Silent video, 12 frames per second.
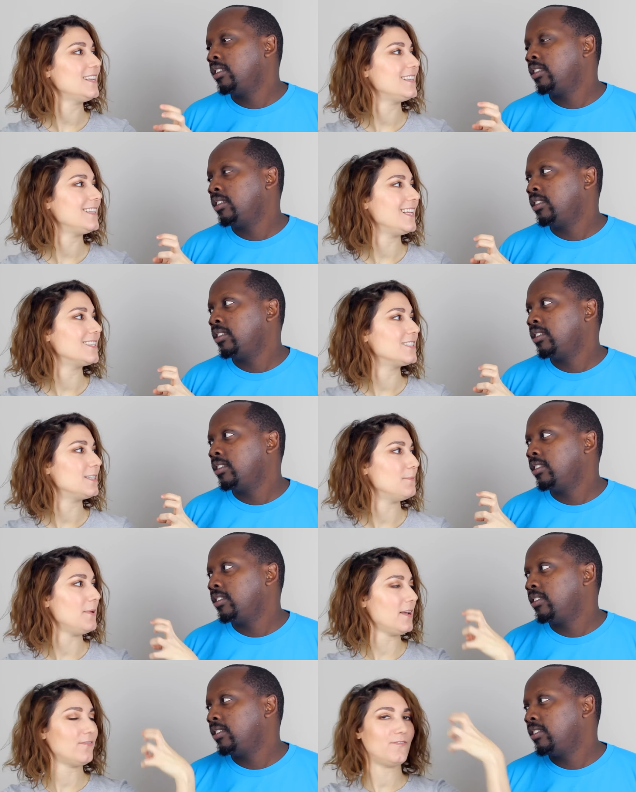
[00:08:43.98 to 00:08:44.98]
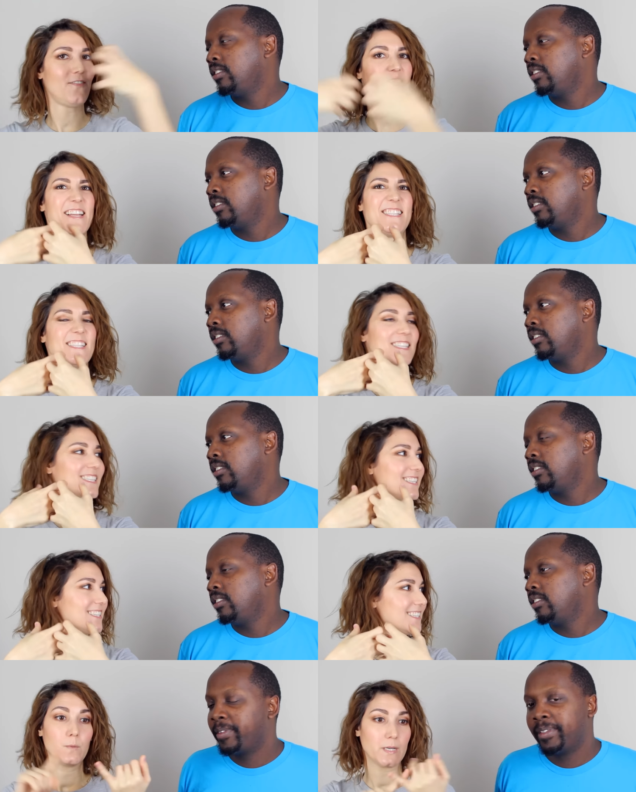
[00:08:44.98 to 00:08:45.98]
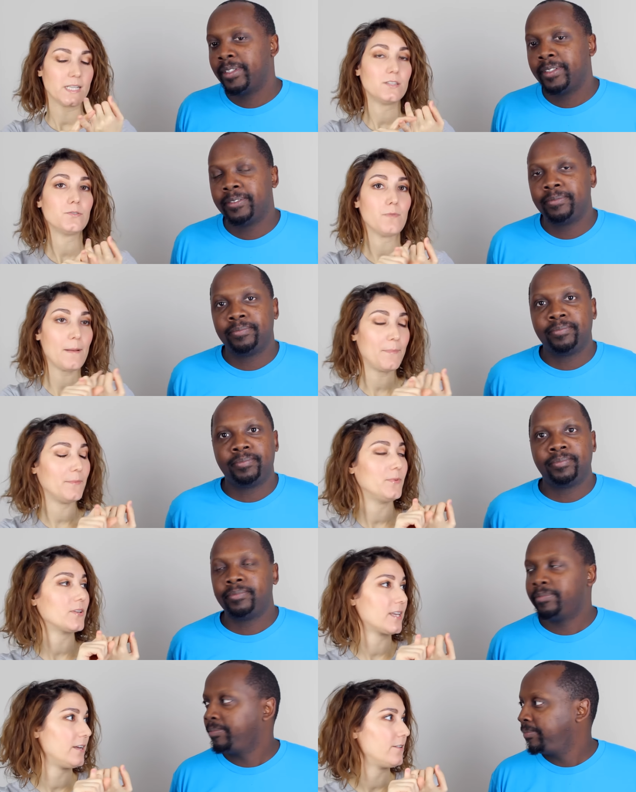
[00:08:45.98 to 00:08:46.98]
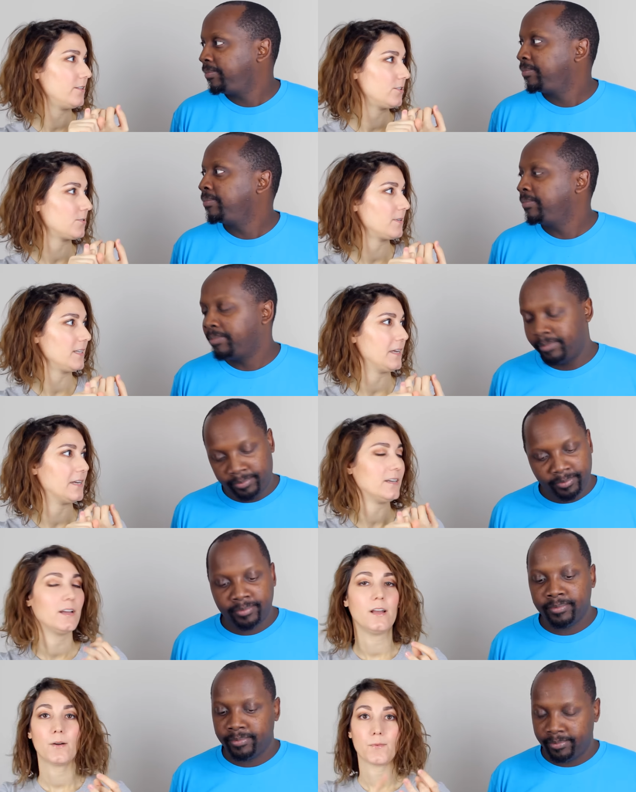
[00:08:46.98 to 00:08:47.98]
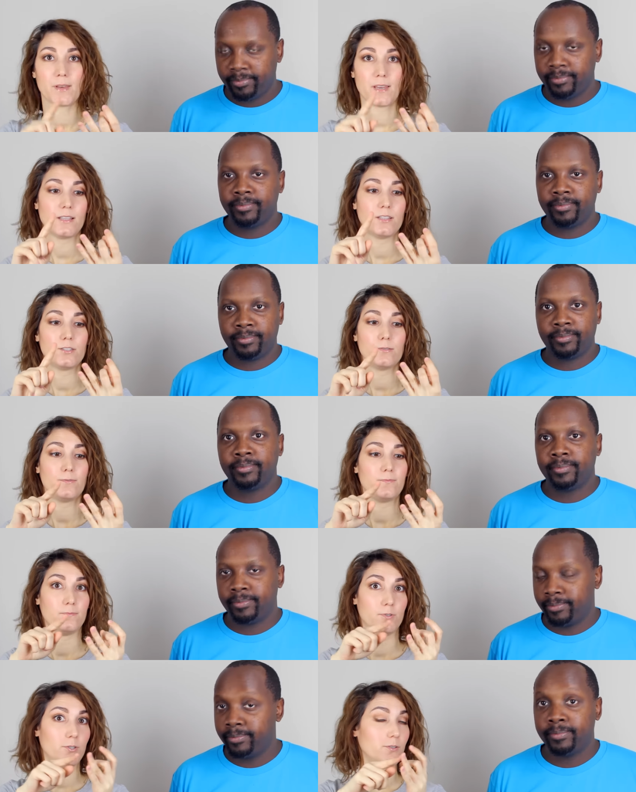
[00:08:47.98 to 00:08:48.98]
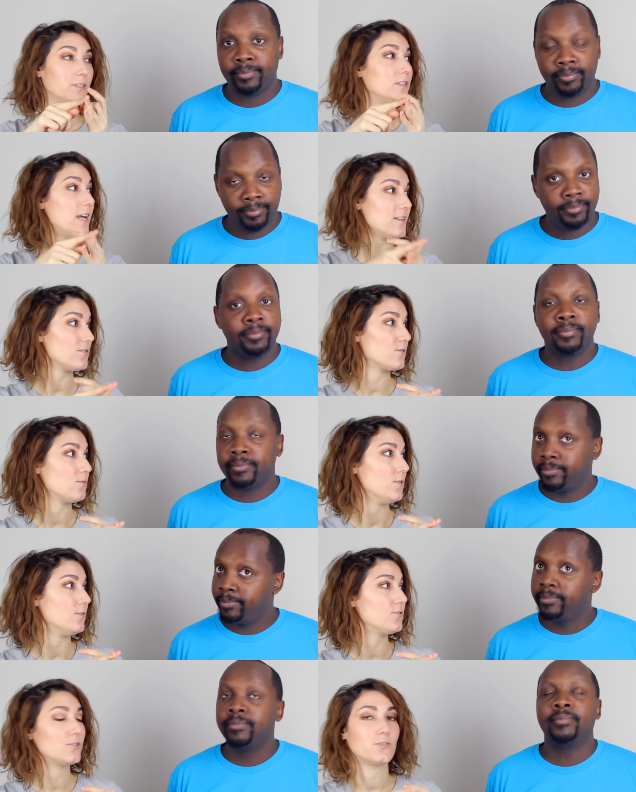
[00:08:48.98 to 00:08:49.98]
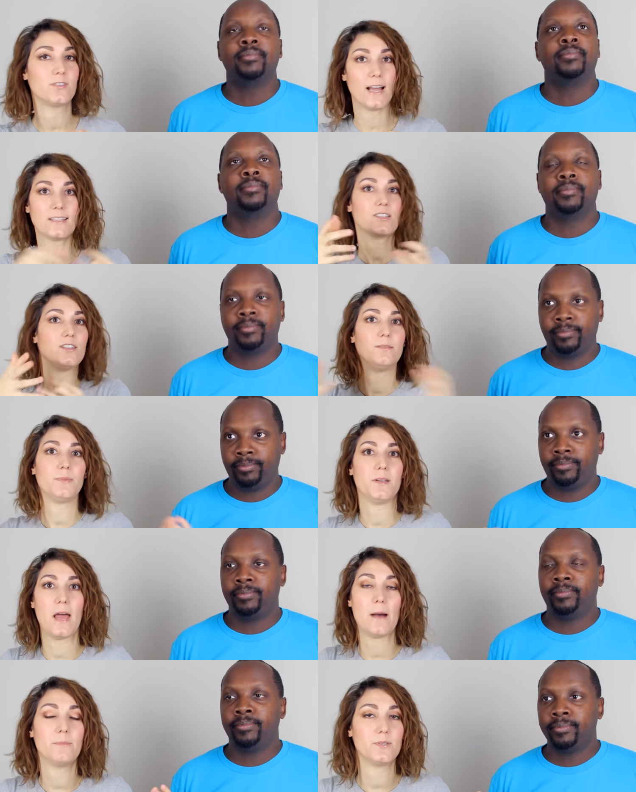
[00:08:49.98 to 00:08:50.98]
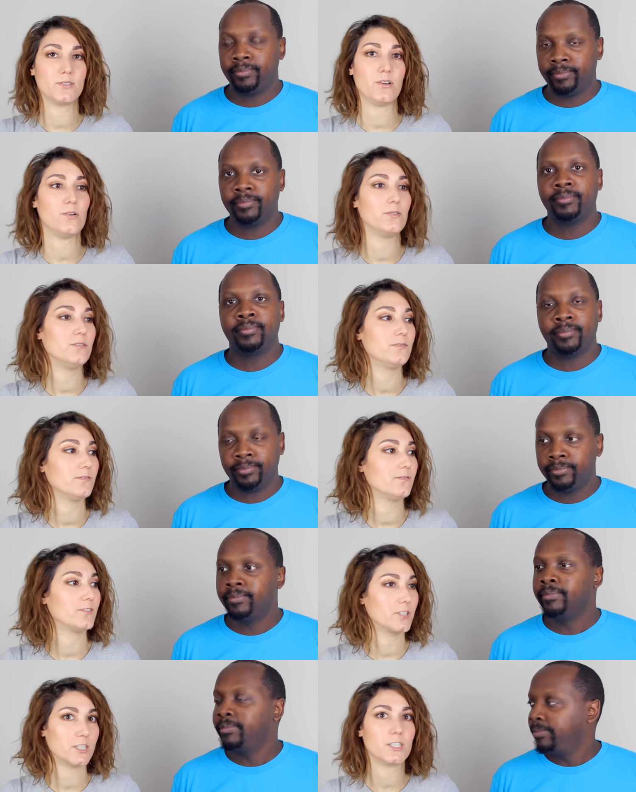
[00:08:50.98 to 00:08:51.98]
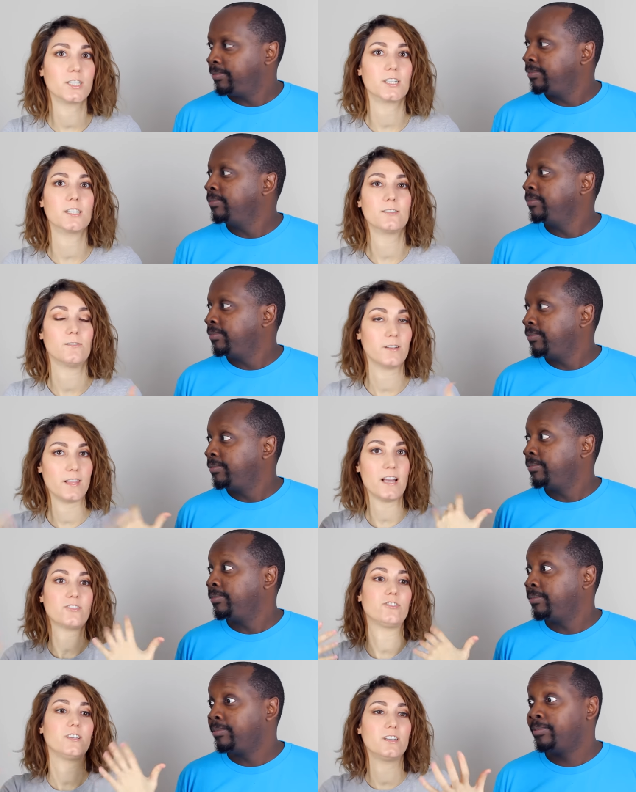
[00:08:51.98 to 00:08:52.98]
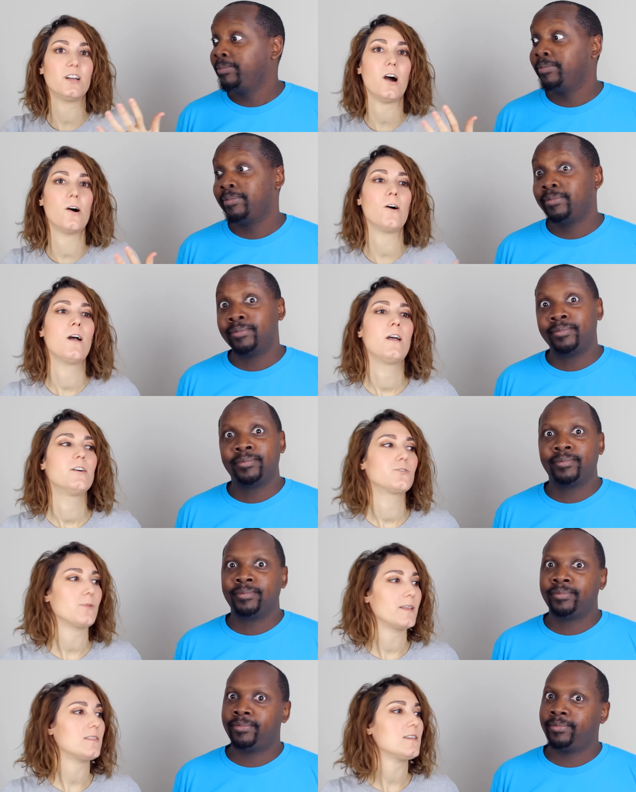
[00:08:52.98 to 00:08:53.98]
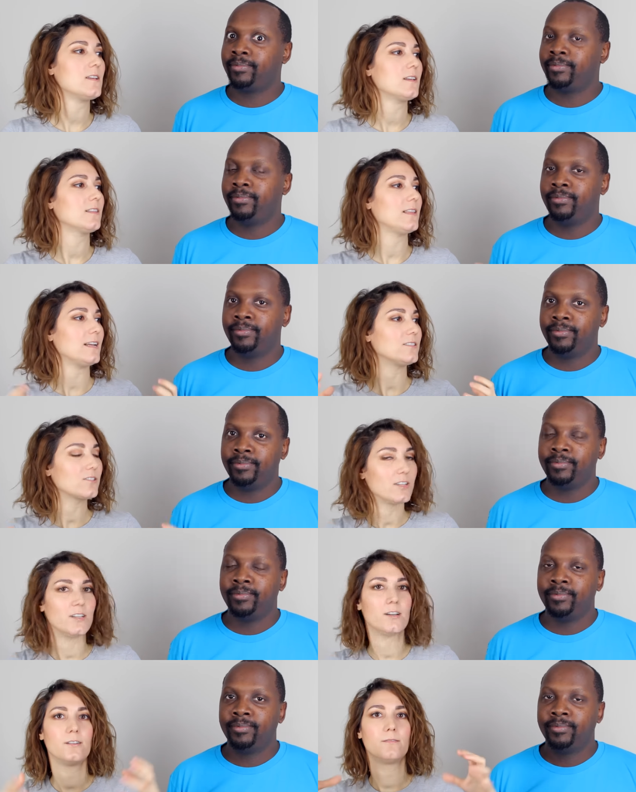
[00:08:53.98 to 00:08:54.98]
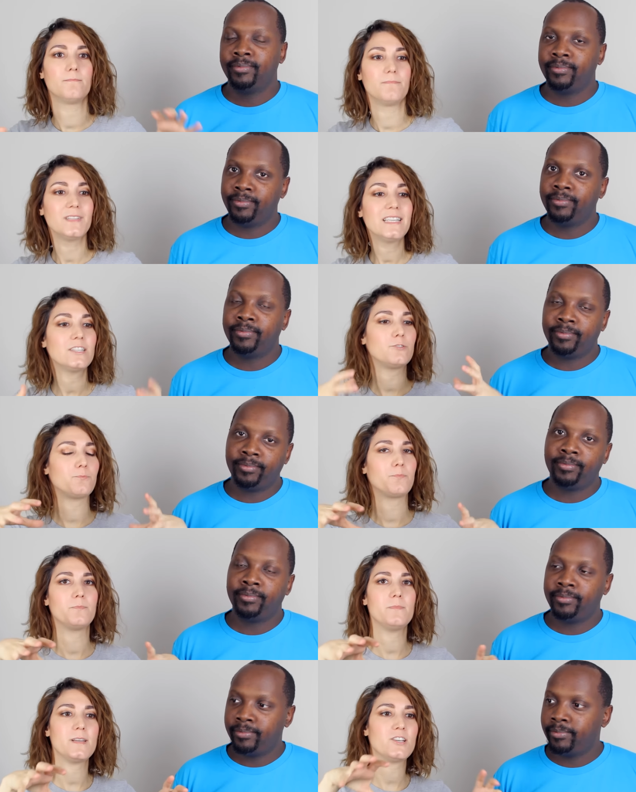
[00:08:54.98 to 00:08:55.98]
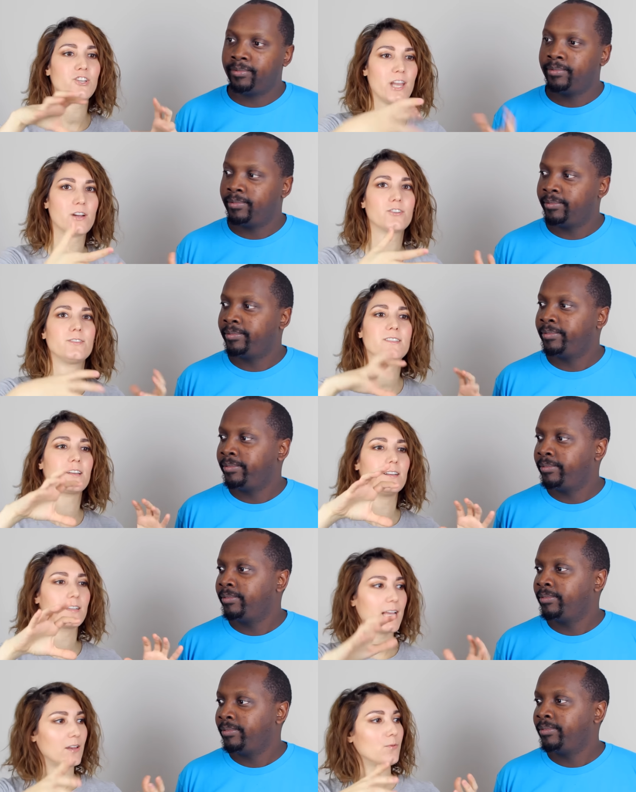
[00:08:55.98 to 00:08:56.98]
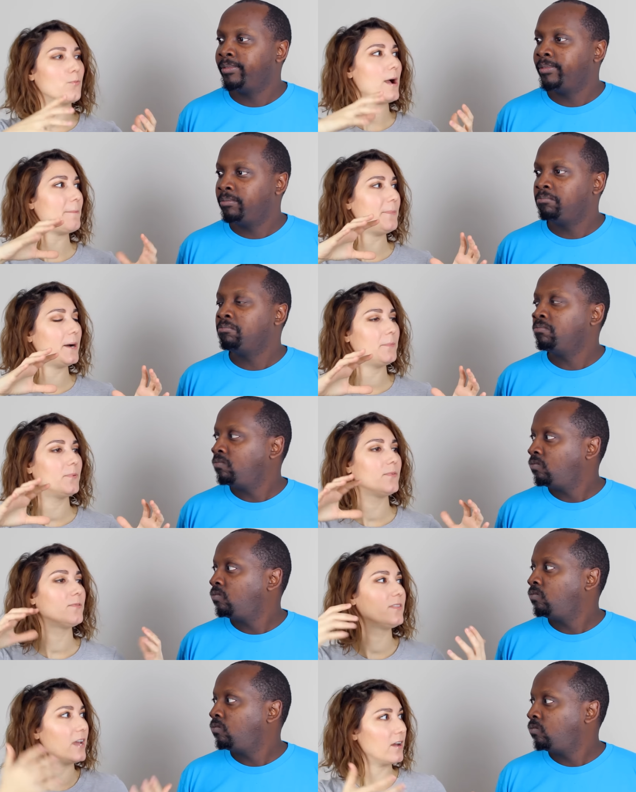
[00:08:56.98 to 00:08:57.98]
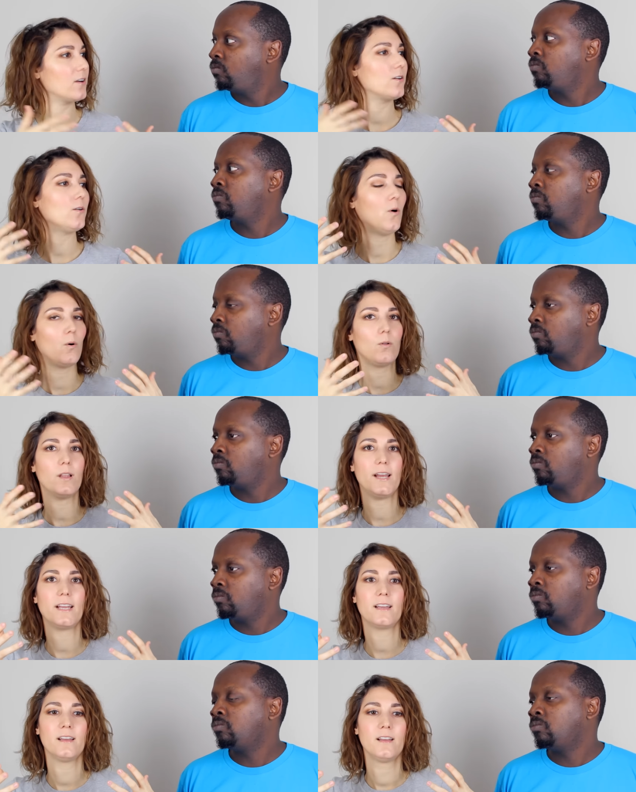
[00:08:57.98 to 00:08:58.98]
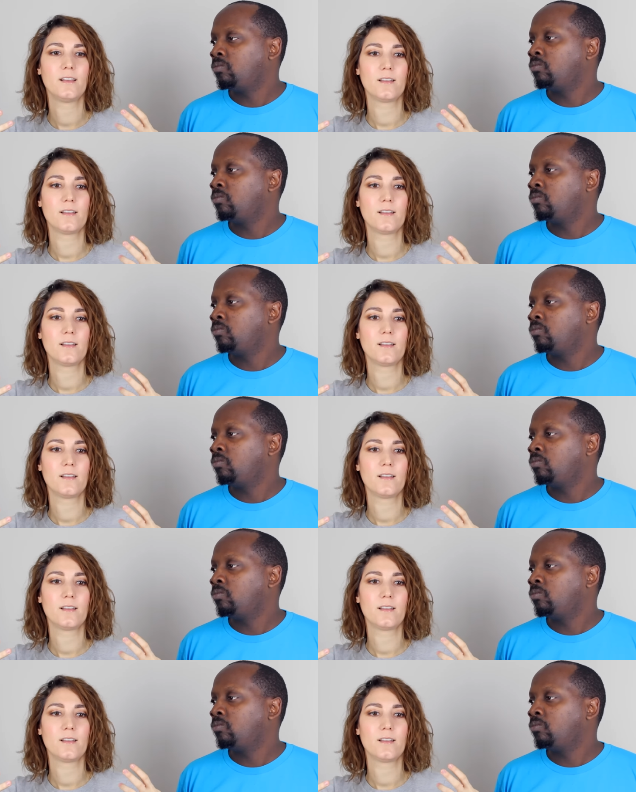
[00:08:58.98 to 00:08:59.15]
Speaker 1: it, it's the big fight. We need to wrap up the Kira storyline. We need to do the Desert Wolf, so that's gonna be an episode for sure where they actually go. So I think that's gonna each each character is gonna kind of wrap up their whole like